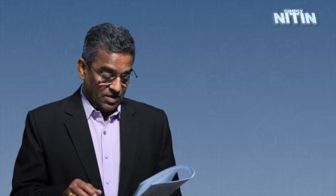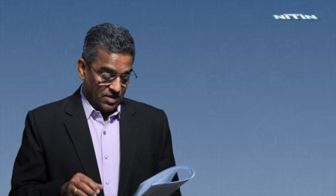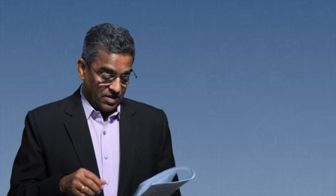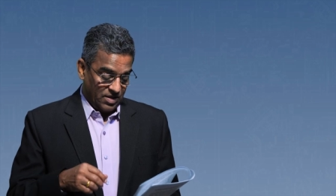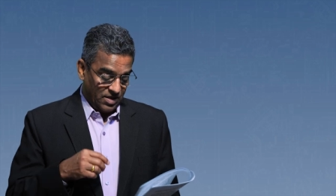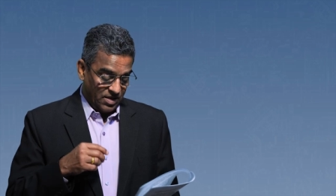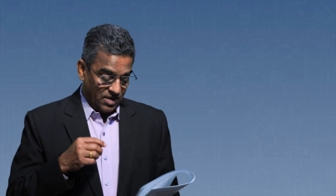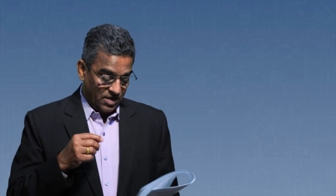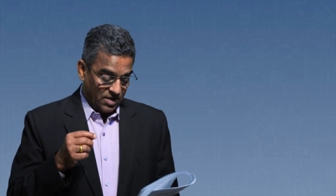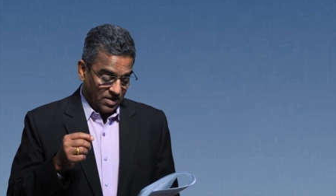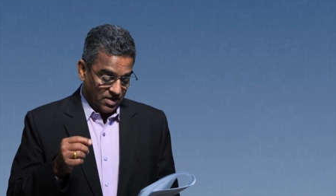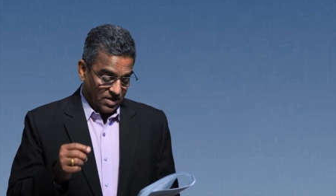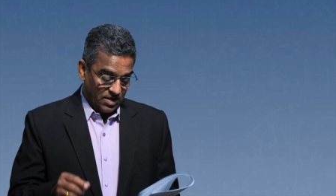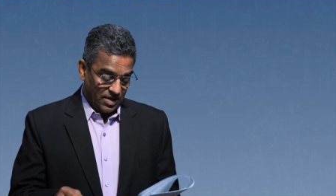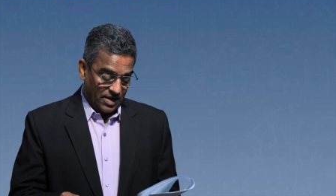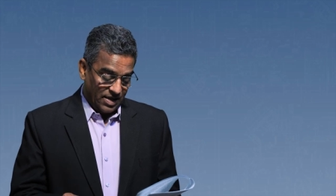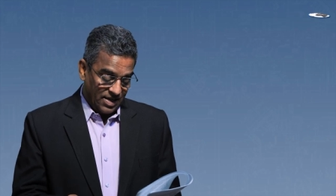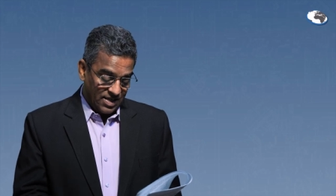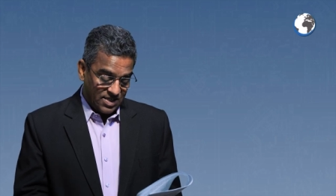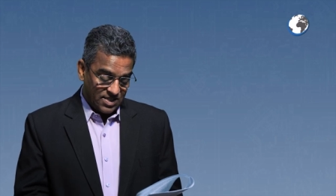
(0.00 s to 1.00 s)
The
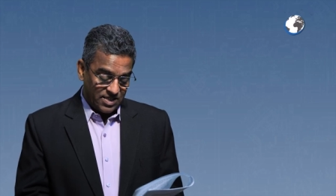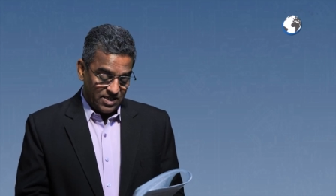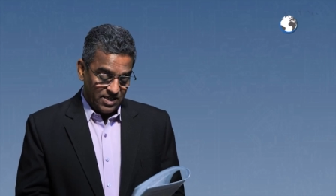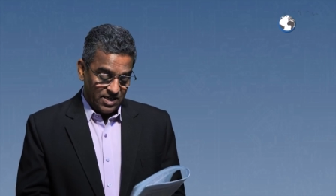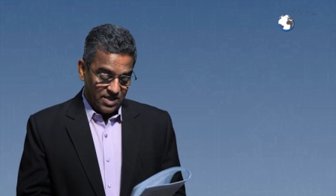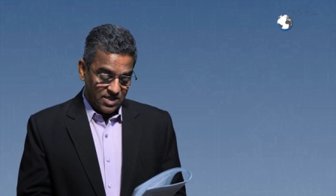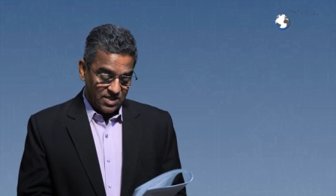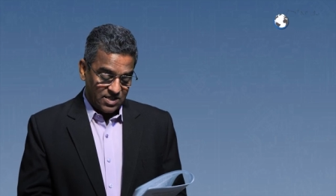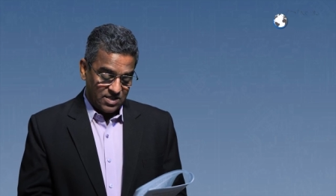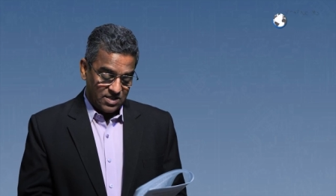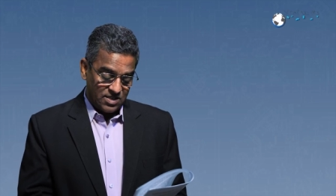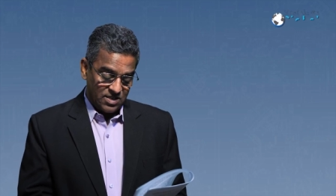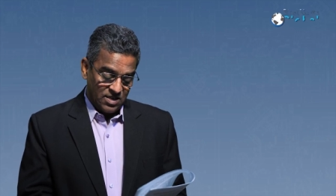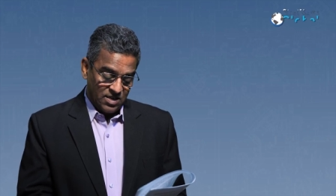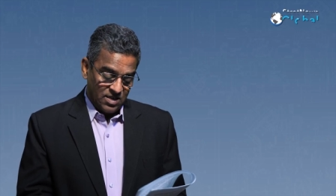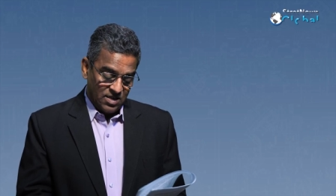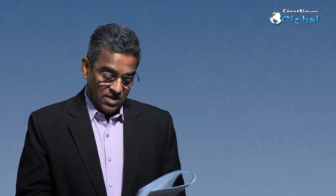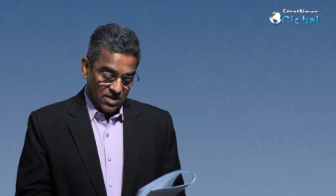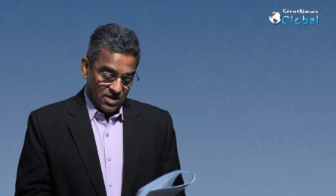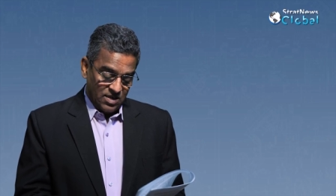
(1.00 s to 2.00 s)
NSCS
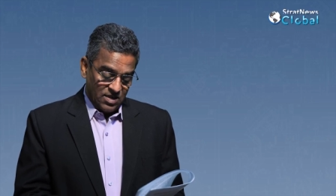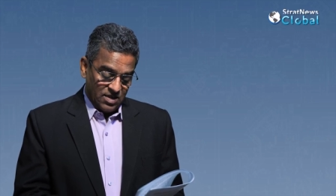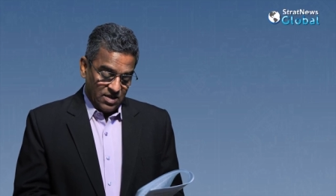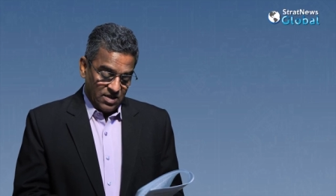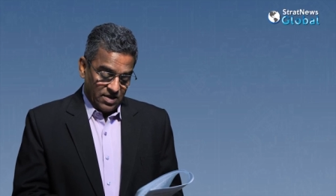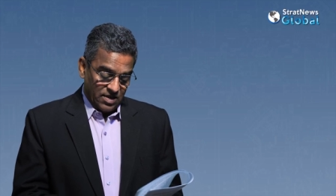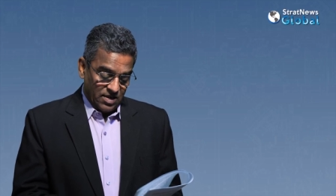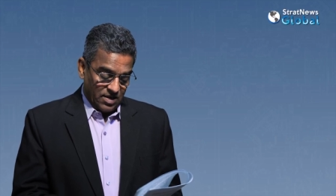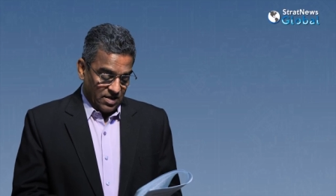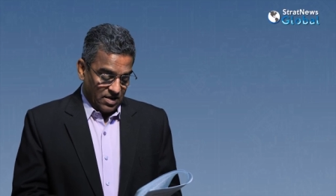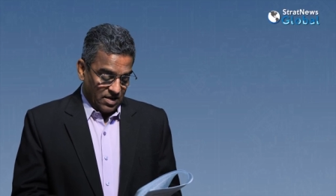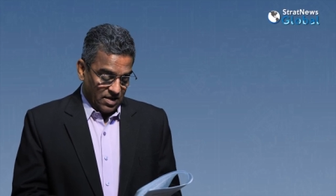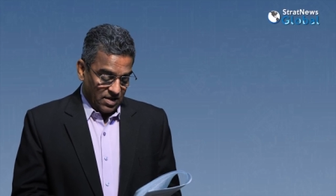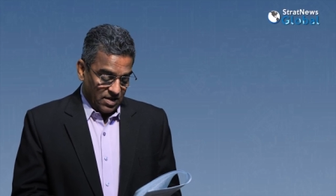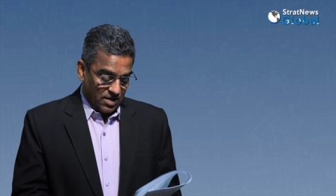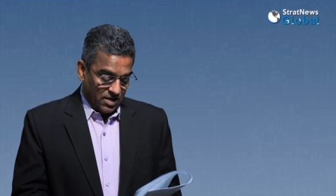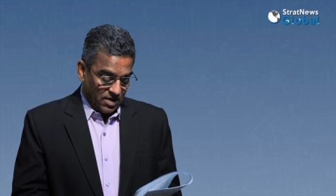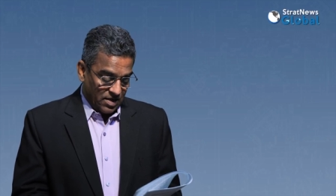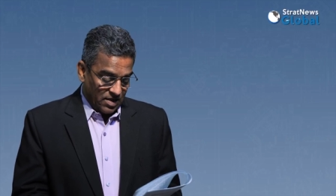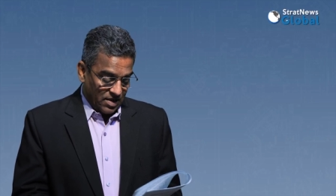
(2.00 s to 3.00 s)

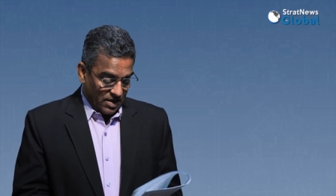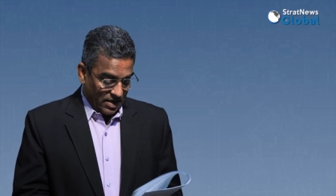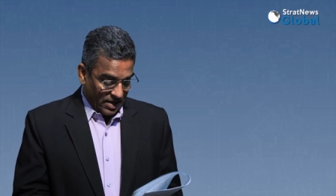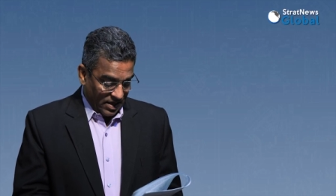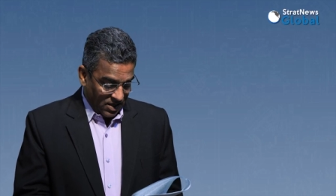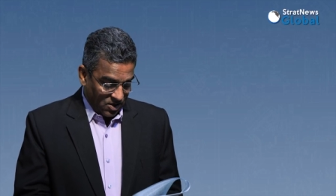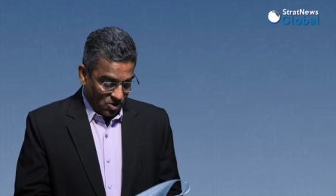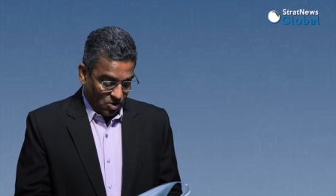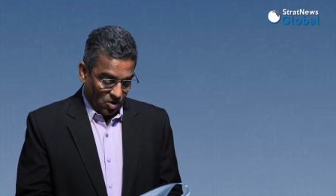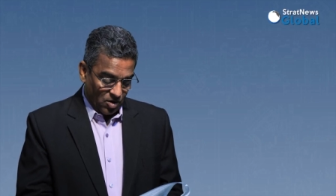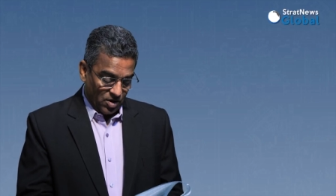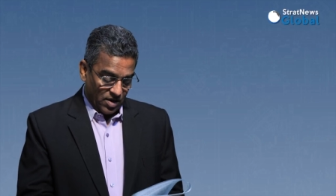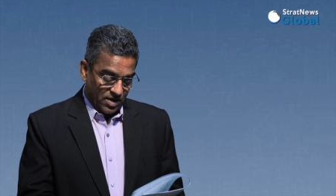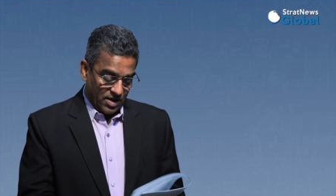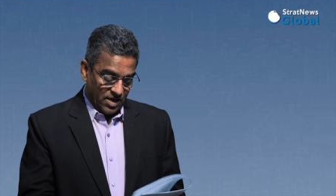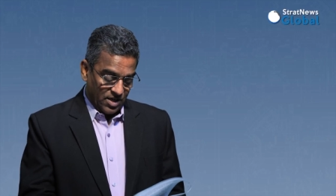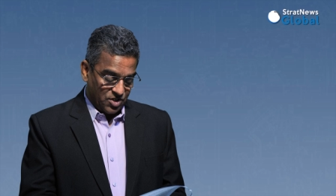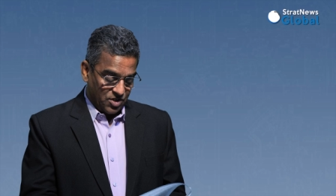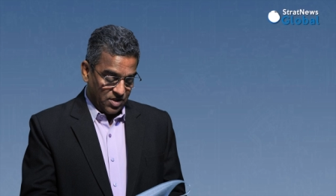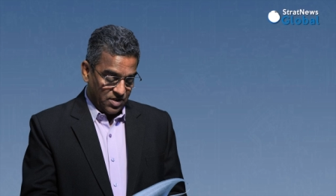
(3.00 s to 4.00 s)
uh, in
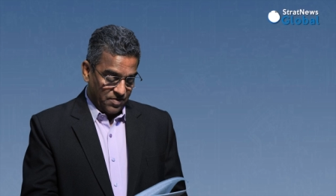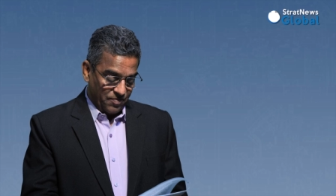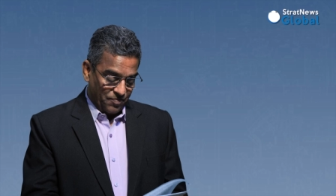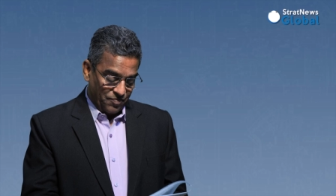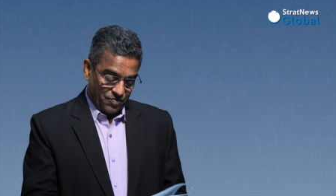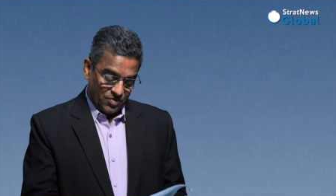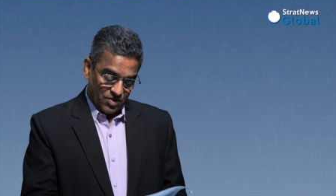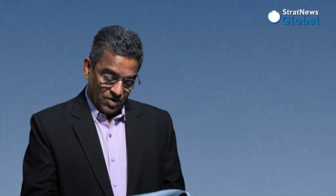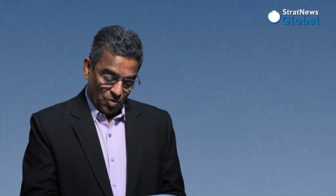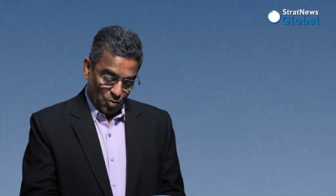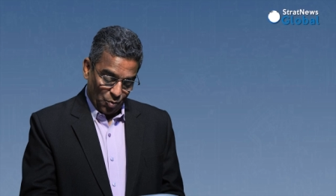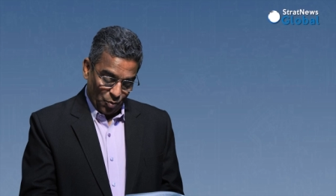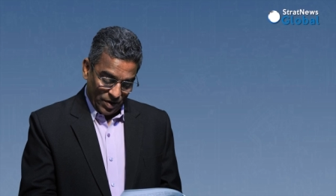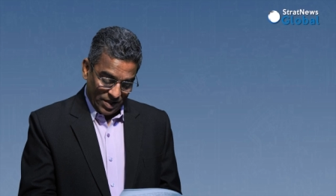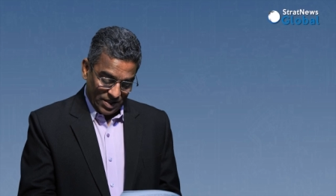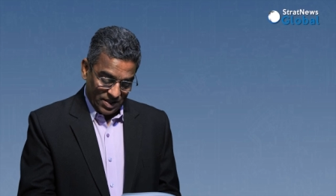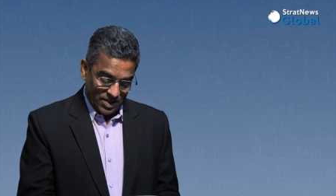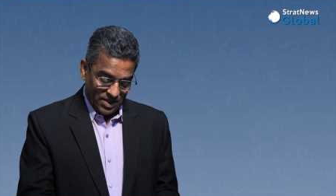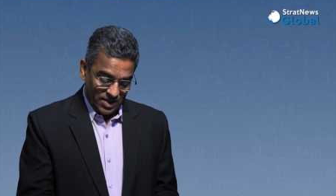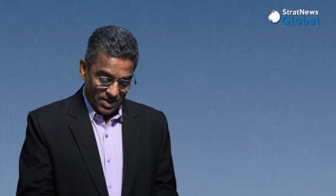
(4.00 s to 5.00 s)
coordination
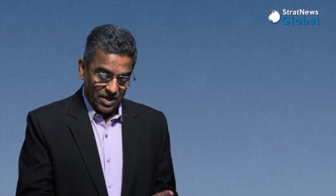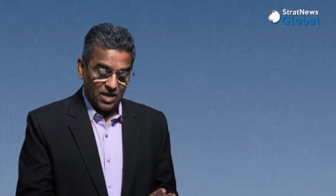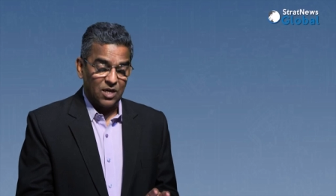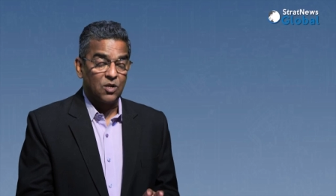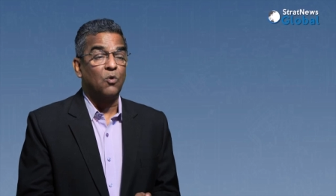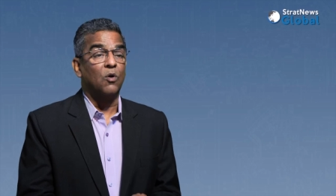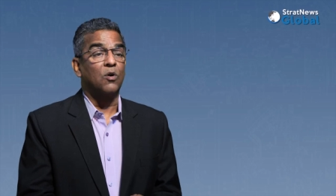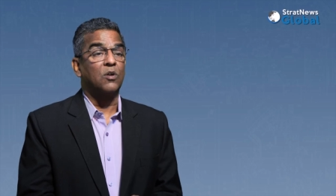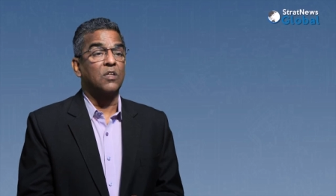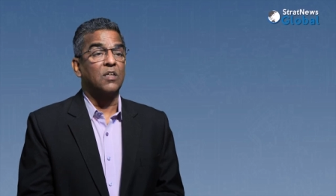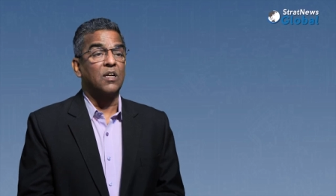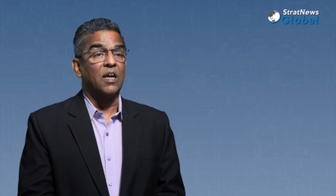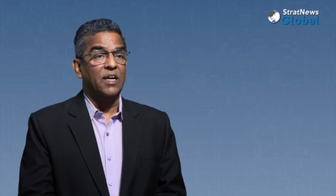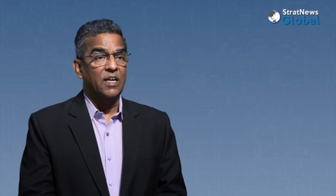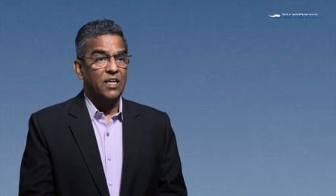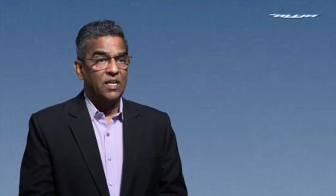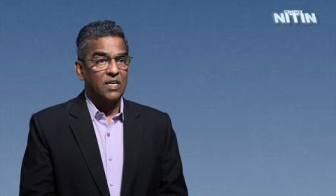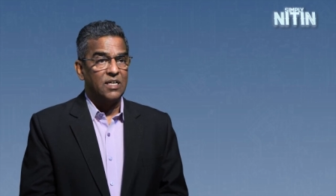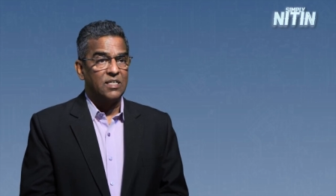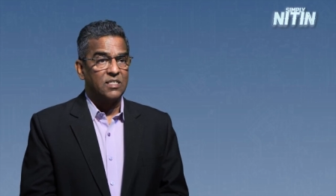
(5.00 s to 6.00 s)
with the headquarter
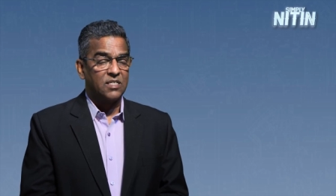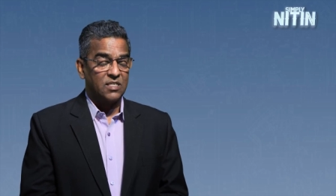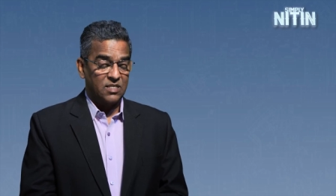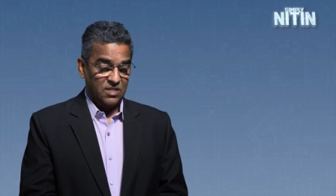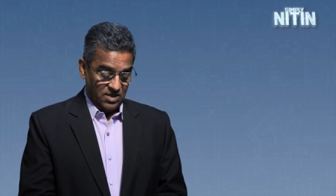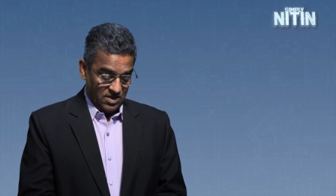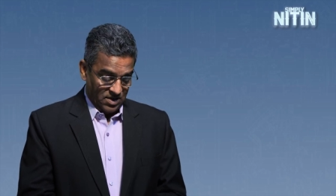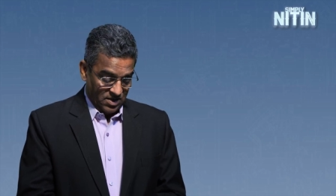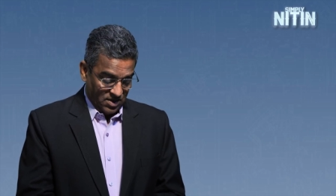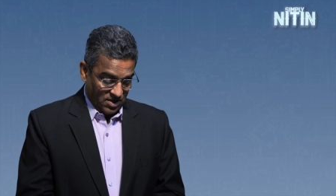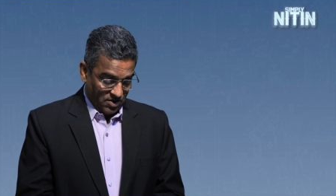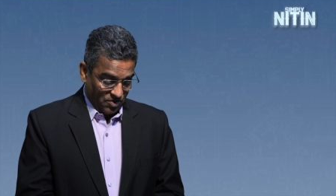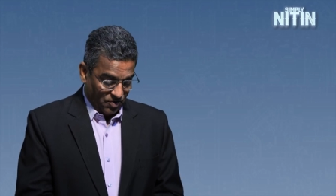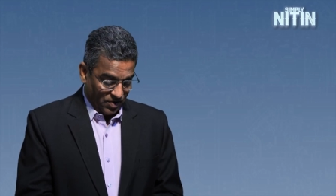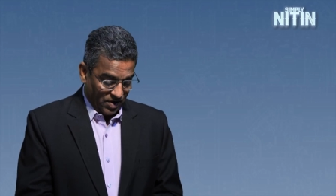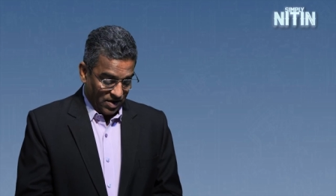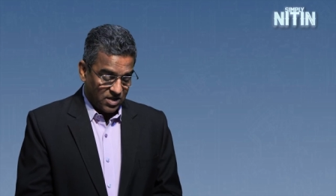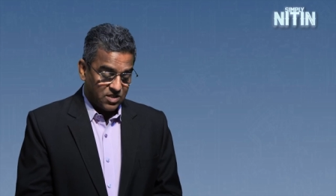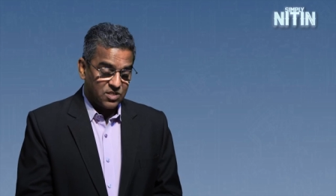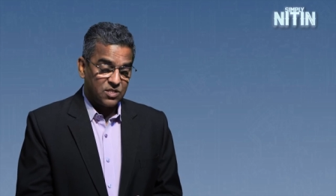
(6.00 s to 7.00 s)
IDS,
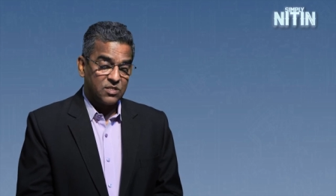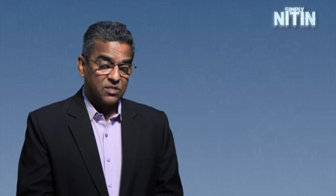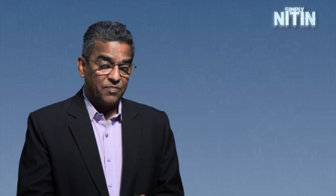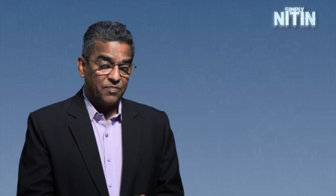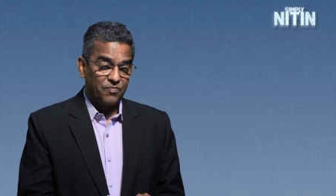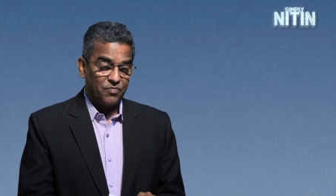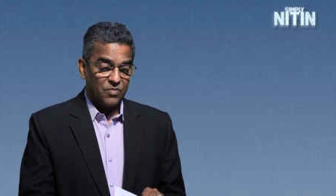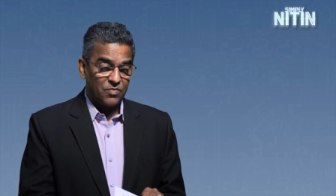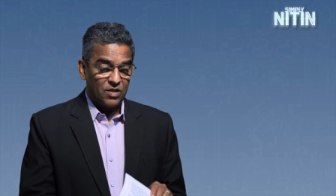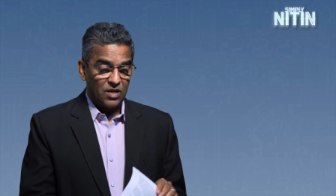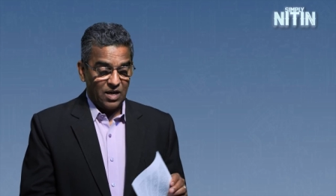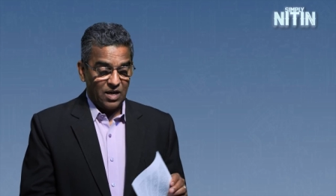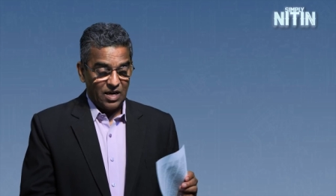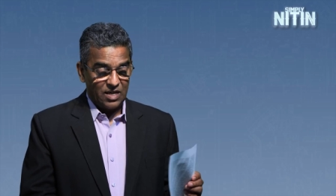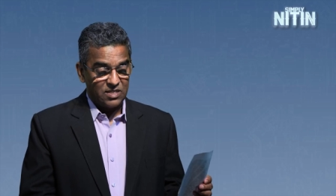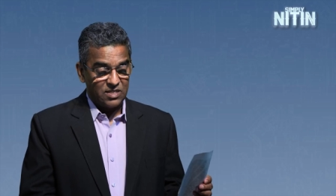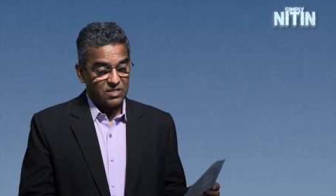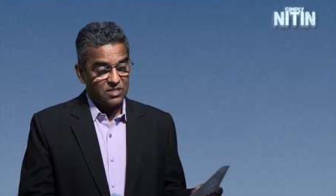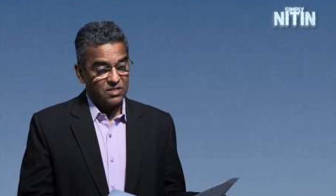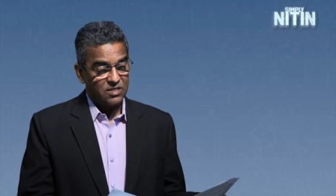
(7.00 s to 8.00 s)
works
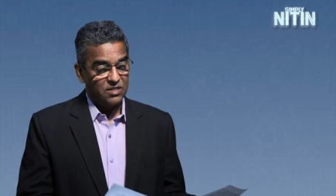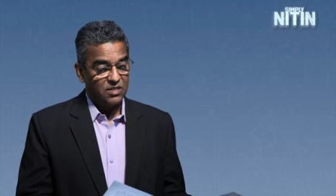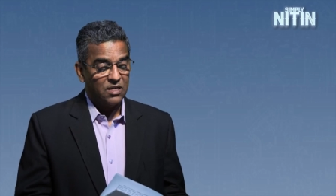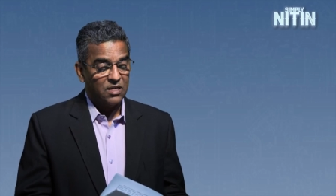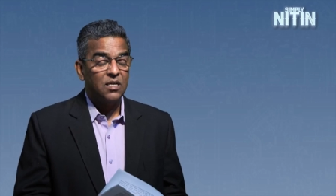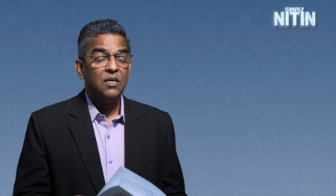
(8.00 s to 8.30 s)
as